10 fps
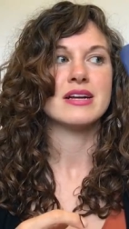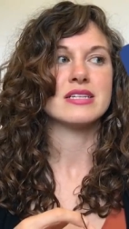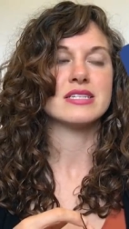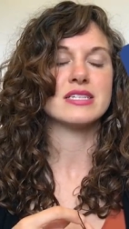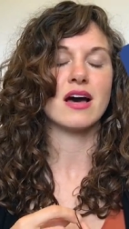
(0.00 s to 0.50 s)

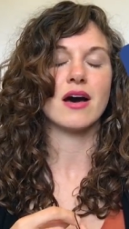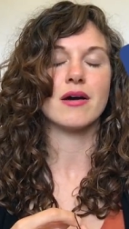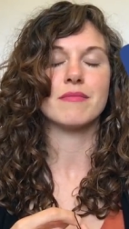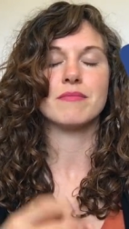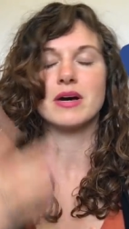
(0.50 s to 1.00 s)

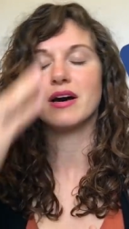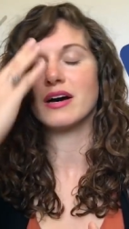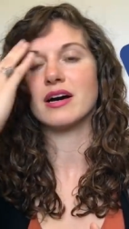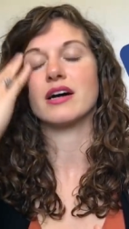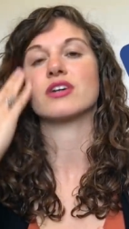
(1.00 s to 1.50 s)
some
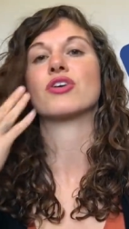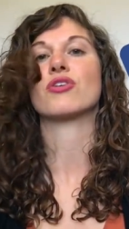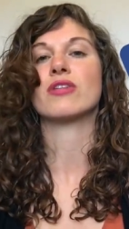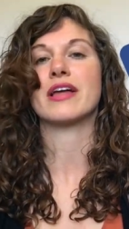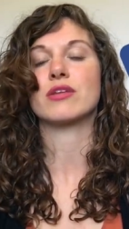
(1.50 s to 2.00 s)

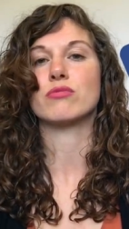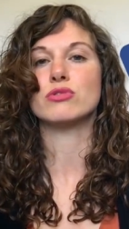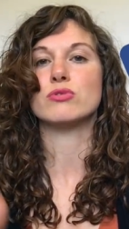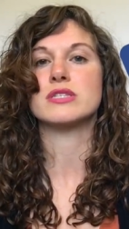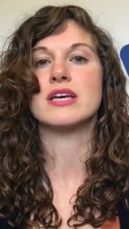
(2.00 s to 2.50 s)
curl at the
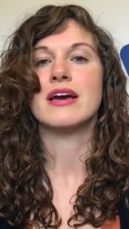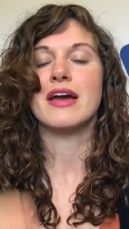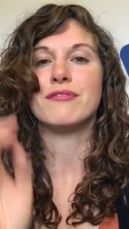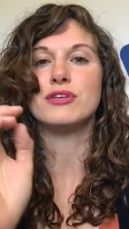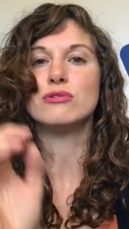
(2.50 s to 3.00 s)
roots.
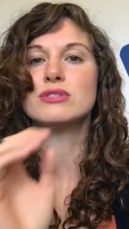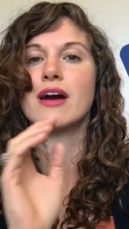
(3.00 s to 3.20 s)
If you